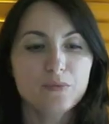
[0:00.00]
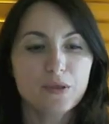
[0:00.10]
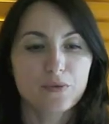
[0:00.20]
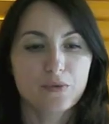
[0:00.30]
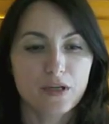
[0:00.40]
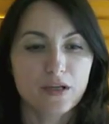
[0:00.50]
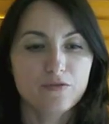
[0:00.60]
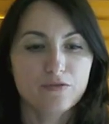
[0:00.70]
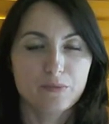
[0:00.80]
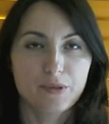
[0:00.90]
me a while
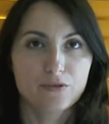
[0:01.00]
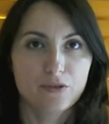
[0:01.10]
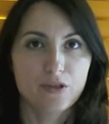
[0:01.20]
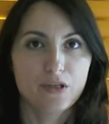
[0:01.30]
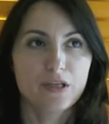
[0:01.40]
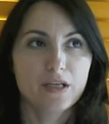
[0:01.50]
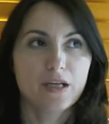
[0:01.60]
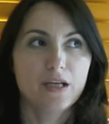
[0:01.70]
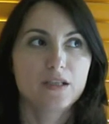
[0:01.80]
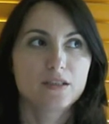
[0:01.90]
for me to learn
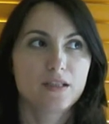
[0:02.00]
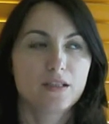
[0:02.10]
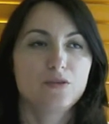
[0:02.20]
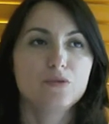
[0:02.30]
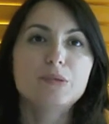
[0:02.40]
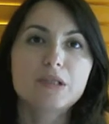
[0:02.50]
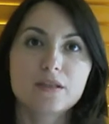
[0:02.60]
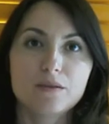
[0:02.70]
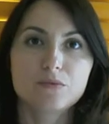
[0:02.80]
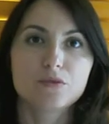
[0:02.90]
is that you bring
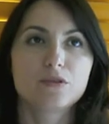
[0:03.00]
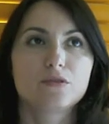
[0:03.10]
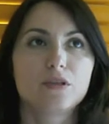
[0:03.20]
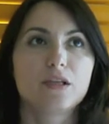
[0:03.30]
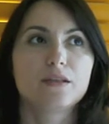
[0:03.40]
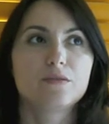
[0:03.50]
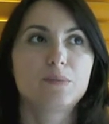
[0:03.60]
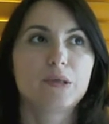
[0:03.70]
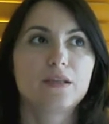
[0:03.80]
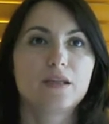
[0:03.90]
them to the toilet,
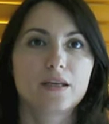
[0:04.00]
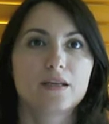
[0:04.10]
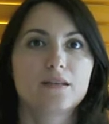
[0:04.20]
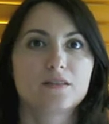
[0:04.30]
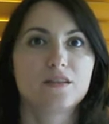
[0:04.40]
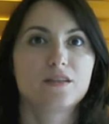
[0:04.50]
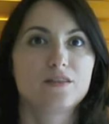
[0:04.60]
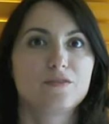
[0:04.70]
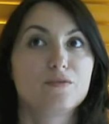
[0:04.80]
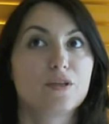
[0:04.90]
but they can decide
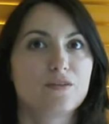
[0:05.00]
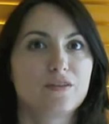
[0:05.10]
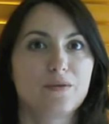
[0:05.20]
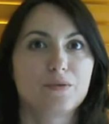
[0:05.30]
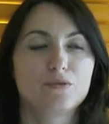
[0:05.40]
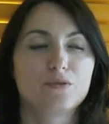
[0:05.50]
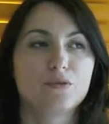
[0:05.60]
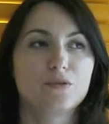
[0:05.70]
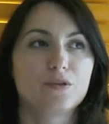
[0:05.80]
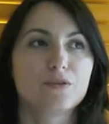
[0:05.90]
whether they want to go
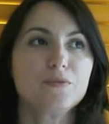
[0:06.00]
or not.